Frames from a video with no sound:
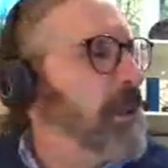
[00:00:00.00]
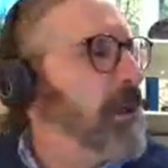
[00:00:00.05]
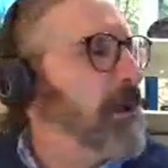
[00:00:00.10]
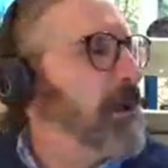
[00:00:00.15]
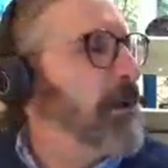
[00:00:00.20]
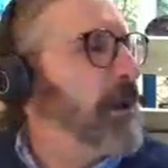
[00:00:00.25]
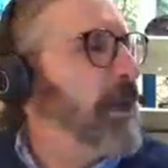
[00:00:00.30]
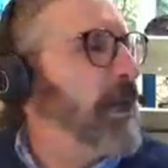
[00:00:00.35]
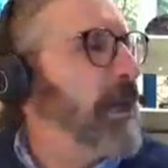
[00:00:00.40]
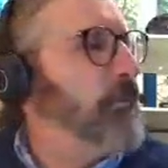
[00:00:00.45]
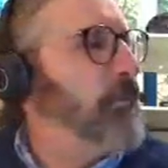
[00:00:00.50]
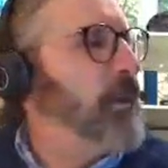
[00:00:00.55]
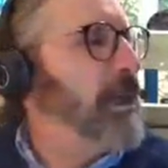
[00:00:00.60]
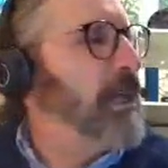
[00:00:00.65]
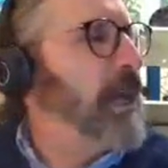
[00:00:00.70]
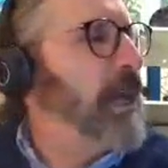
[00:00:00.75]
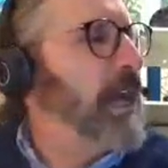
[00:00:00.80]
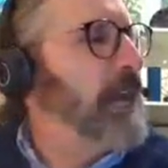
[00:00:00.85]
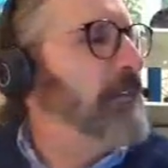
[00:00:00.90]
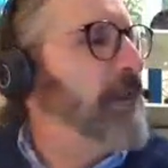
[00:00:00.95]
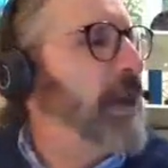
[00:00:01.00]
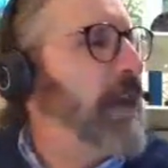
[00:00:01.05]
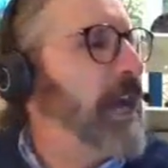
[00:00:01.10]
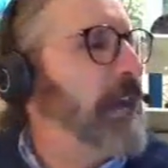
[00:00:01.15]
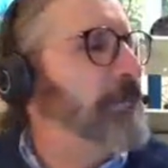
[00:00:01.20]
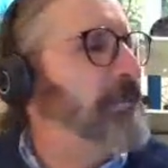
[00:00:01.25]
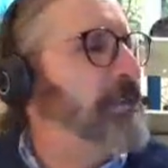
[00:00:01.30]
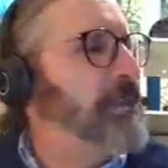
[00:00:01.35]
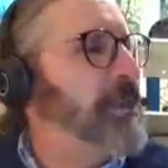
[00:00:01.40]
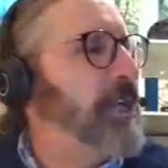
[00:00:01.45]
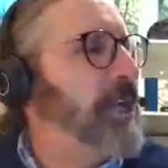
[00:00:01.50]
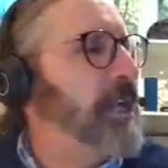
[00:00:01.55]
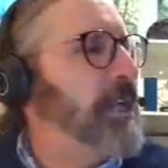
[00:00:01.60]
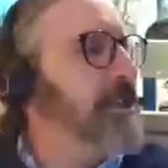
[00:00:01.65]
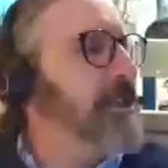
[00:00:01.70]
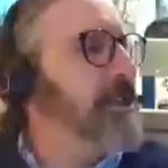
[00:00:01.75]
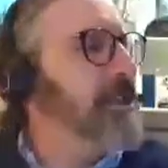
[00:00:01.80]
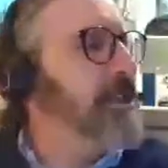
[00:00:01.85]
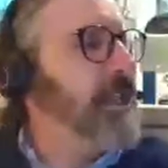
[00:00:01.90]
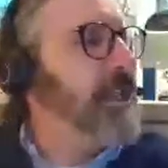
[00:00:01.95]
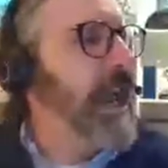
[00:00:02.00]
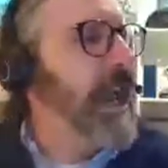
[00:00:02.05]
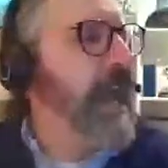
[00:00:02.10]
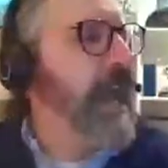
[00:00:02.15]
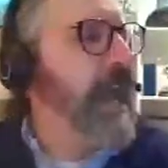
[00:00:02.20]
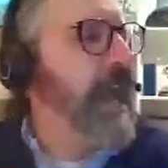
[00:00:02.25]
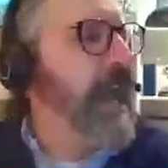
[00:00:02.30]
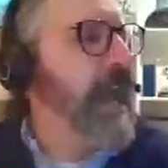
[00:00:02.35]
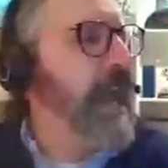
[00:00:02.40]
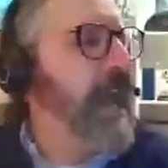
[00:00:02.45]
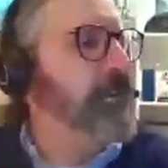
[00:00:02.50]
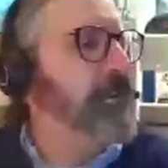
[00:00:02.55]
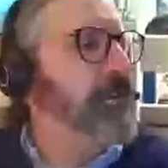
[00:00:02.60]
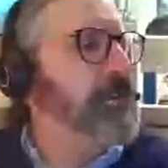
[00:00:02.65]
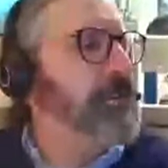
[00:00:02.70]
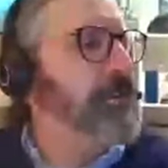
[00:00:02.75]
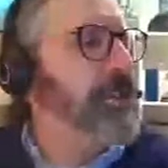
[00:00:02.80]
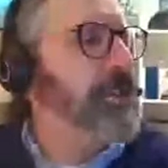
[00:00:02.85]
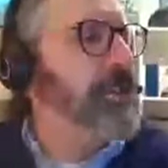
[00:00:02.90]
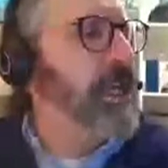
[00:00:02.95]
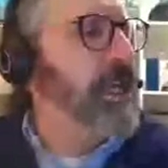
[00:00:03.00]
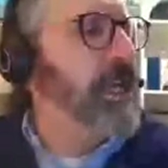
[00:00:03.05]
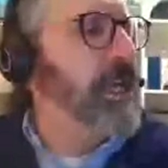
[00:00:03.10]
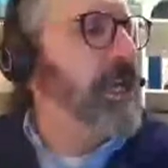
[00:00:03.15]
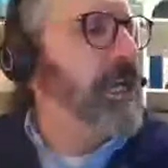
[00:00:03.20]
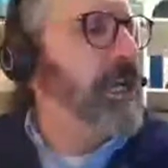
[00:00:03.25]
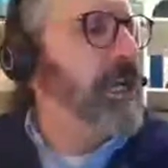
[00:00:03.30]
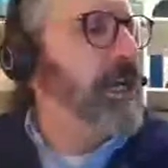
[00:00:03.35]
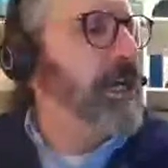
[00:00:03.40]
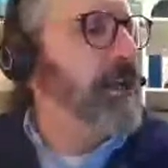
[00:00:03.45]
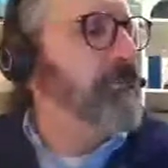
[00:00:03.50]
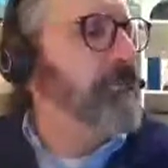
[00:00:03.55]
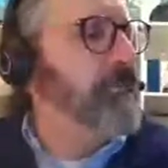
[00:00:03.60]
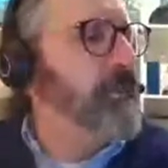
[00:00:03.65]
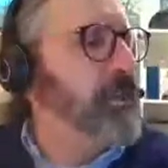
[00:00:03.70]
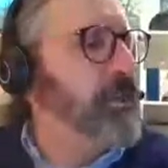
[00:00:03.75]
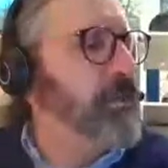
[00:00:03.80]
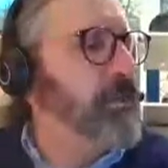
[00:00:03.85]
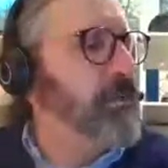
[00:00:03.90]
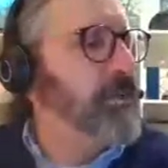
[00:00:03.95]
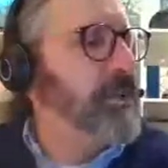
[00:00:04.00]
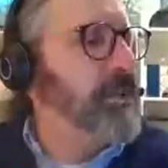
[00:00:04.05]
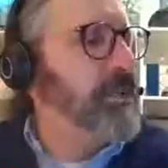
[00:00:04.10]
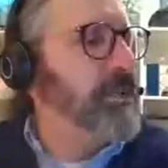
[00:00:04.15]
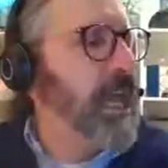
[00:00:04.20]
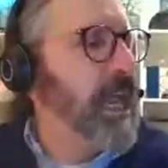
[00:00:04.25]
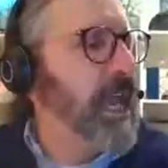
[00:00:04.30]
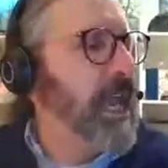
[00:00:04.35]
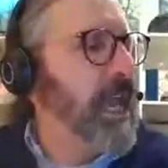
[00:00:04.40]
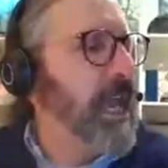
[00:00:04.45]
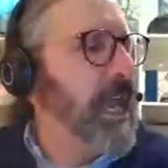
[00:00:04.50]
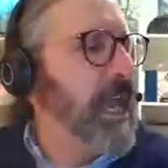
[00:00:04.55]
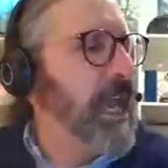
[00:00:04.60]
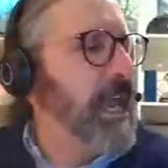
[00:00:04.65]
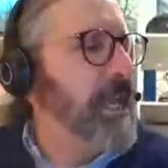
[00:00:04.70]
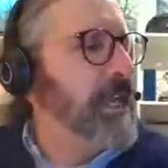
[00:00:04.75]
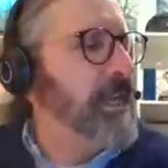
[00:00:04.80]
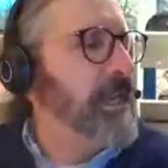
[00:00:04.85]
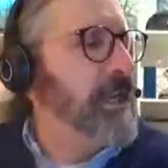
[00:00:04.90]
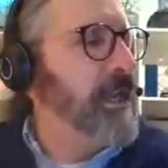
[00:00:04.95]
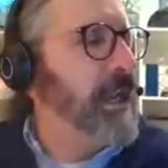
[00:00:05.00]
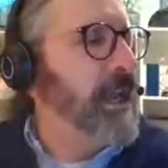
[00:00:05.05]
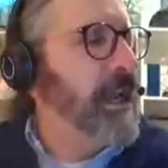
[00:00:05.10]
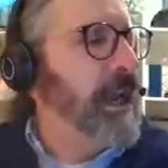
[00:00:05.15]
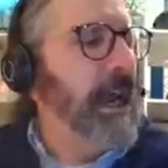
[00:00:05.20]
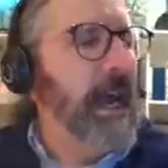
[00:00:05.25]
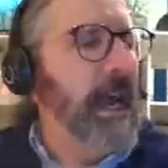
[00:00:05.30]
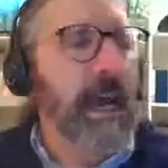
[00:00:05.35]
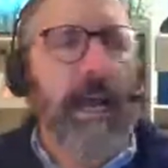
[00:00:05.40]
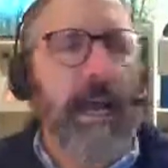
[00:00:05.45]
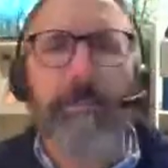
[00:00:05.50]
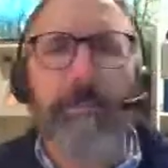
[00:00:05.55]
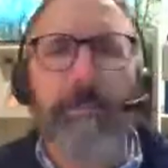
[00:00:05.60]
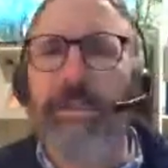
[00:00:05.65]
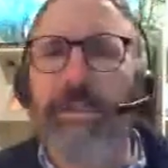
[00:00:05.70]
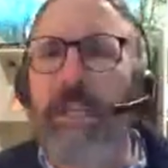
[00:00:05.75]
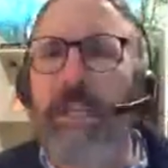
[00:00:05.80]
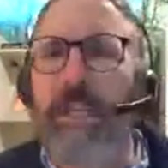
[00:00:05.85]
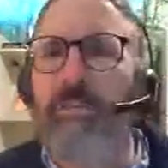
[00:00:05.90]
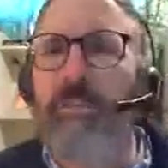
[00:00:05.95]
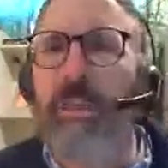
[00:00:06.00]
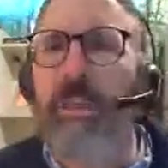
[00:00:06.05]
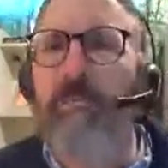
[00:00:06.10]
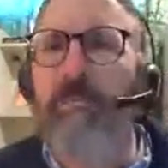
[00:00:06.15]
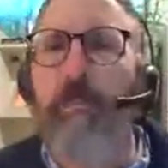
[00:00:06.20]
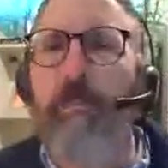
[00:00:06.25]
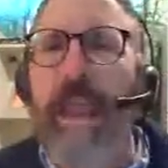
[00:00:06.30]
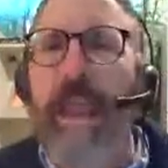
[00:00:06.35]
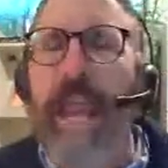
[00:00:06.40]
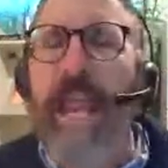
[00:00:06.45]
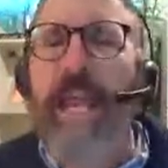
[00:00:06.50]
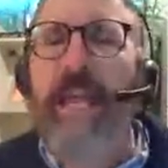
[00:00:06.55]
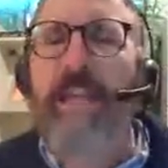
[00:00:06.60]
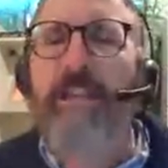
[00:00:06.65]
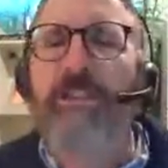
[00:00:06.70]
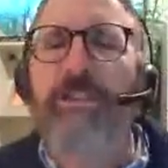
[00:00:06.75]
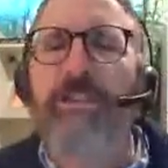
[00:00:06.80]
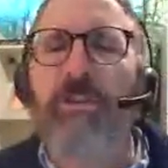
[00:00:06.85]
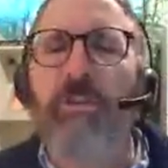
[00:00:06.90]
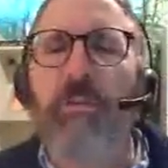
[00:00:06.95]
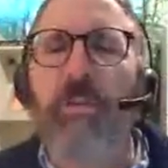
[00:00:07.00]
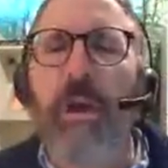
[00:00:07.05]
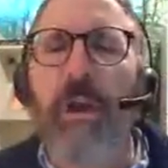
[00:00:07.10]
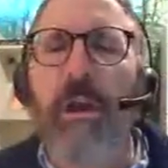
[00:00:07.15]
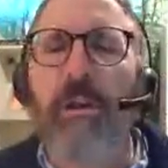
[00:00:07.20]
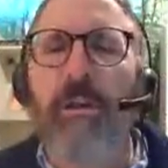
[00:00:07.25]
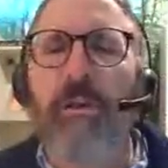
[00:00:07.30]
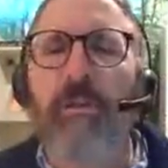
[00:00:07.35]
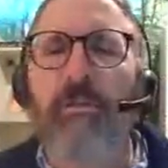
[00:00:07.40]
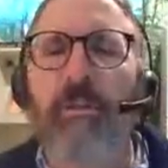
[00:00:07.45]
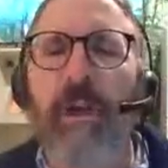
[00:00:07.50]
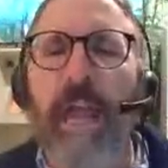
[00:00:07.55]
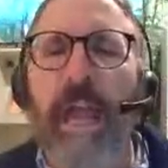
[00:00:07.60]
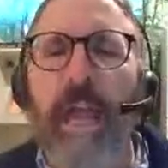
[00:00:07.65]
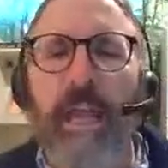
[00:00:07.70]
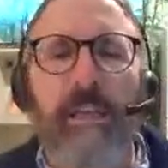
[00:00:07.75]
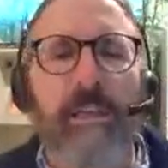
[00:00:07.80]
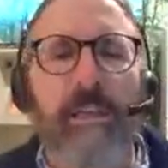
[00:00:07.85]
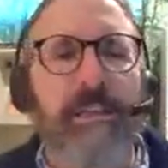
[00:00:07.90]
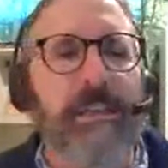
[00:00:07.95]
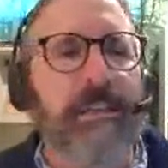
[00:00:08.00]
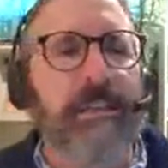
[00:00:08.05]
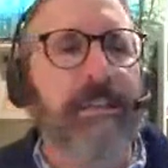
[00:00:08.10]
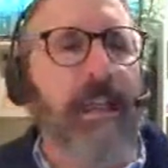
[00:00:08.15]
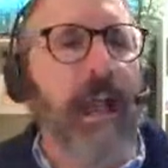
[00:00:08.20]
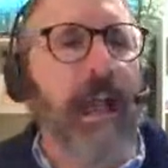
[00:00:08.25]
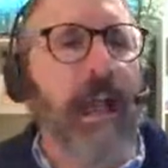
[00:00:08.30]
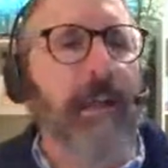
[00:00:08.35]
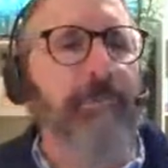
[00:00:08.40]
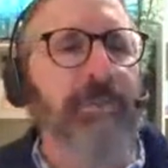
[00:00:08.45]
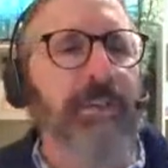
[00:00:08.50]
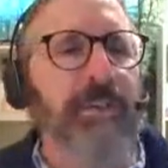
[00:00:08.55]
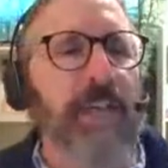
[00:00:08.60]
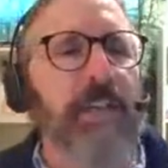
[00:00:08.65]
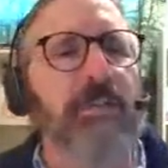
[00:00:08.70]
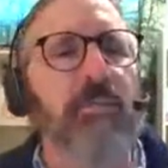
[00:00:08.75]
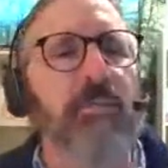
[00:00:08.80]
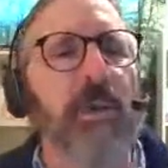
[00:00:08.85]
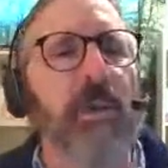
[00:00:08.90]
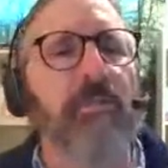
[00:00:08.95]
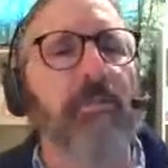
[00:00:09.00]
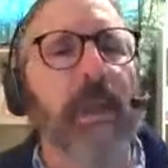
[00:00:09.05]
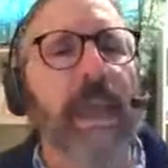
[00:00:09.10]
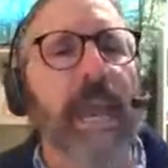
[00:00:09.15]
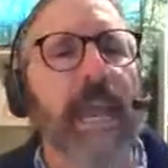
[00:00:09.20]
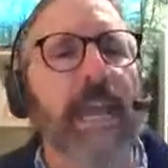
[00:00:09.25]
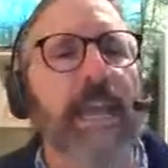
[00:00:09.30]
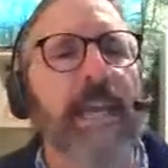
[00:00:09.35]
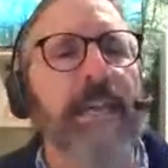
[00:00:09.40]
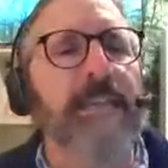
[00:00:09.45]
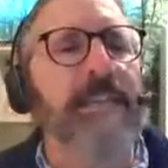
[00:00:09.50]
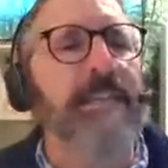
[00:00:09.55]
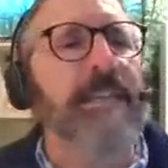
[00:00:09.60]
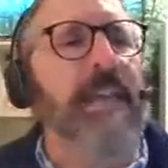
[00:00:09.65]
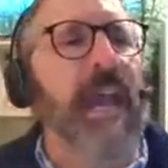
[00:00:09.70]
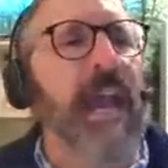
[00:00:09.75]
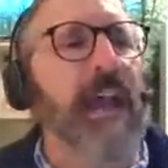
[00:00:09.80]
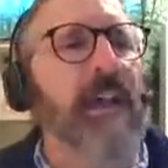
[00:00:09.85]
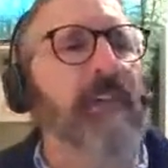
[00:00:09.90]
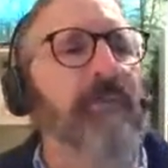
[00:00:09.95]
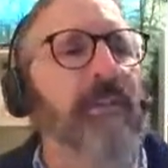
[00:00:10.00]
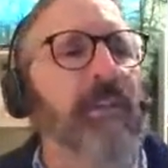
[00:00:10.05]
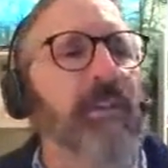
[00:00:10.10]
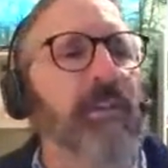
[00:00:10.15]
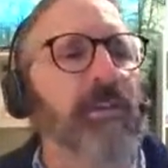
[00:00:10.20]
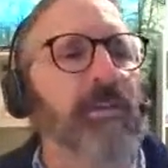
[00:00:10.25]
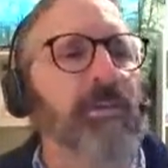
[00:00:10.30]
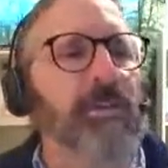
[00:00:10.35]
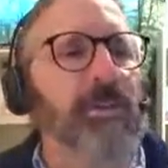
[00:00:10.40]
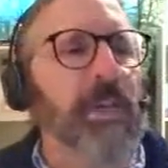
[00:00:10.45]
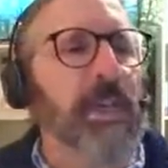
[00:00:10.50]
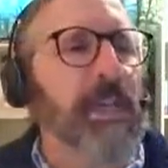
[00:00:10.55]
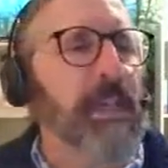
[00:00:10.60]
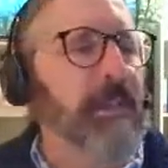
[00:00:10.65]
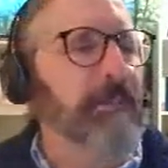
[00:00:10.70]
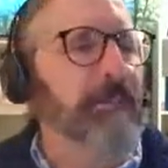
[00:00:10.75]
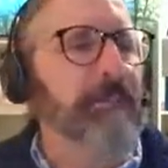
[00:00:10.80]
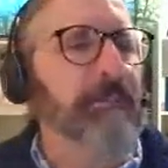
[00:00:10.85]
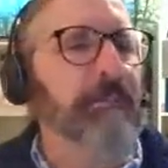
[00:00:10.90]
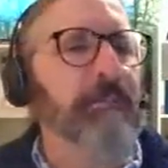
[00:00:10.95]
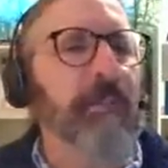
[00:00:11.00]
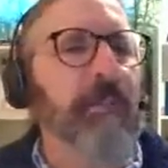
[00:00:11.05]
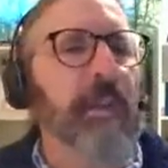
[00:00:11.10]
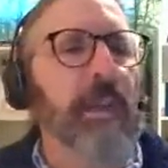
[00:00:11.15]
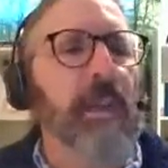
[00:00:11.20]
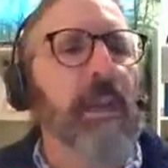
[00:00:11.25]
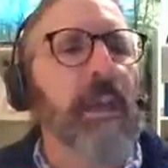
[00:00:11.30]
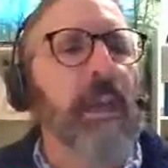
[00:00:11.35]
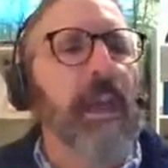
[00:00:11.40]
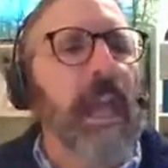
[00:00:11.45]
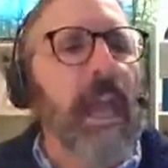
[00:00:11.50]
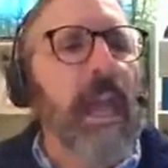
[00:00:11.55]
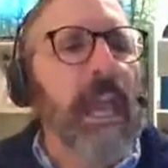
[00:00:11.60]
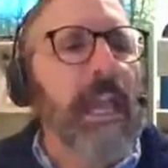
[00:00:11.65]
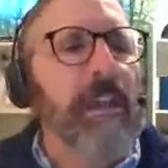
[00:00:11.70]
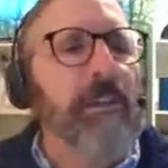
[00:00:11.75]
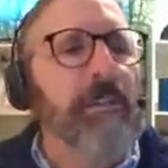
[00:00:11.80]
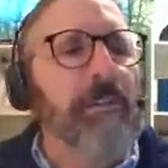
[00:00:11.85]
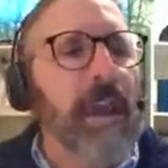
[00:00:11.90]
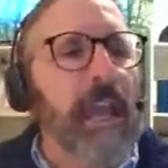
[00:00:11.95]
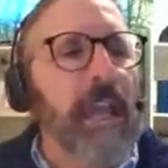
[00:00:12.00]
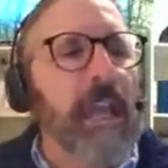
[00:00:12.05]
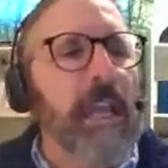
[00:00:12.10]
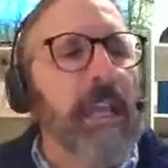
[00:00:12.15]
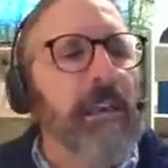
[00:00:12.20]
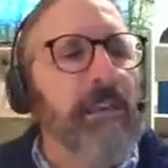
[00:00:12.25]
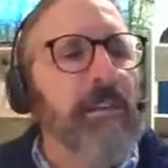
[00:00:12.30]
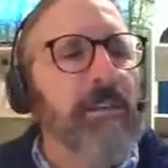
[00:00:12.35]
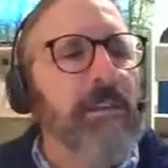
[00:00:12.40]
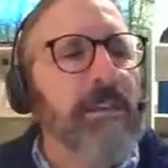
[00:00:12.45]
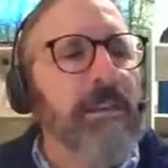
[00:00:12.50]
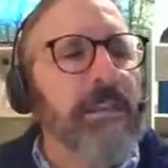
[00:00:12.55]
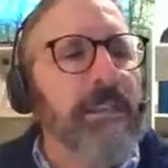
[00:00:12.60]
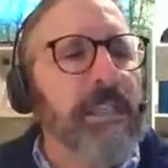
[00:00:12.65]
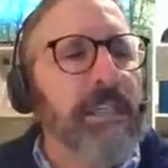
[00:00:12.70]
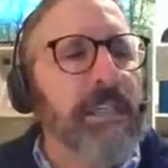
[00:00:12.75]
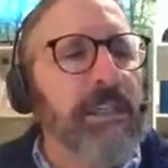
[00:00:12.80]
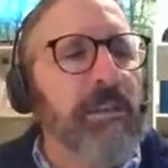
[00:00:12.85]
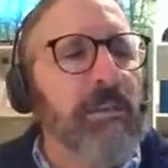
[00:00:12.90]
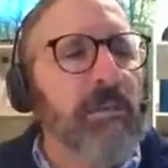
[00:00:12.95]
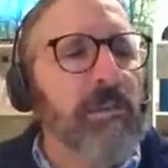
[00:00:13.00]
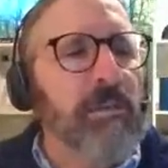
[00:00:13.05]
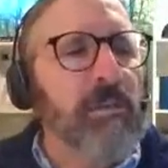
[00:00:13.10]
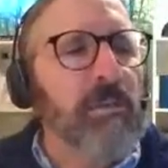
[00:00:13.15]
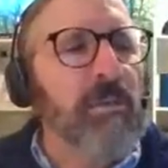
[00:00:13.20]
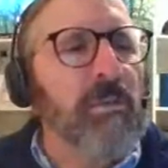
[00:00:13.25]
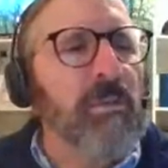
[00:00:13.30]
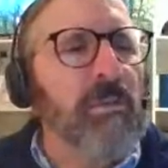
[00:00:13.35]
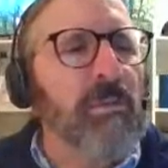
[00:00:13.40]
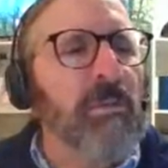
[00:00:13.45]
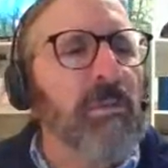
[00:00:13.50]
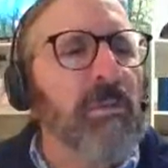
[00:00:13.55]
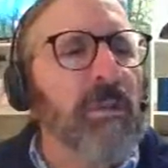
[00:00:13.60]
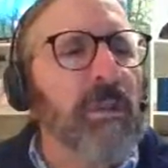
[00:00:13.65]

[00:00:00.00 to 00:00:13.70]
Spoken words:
All right, what kind of objects have inertia? If you said objects with mass, you are correct. Objects with mass have inertia. Hey, Greg, good to see you.